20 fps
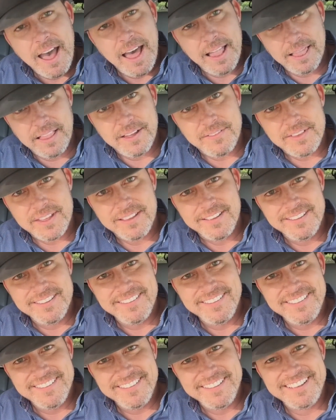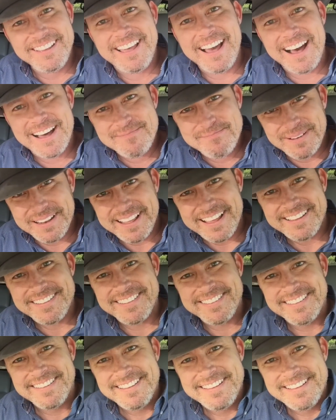I love you. God
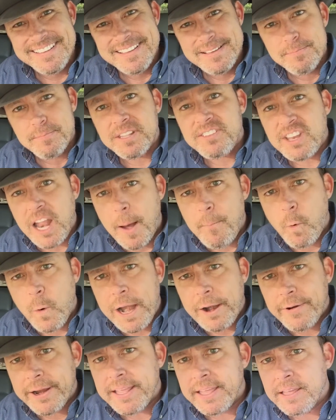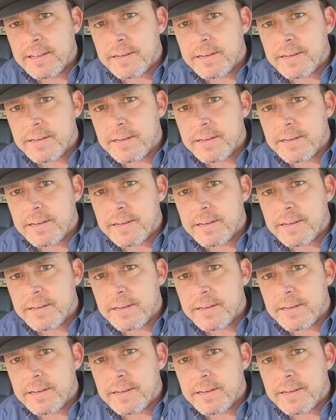bless. But stop wearing.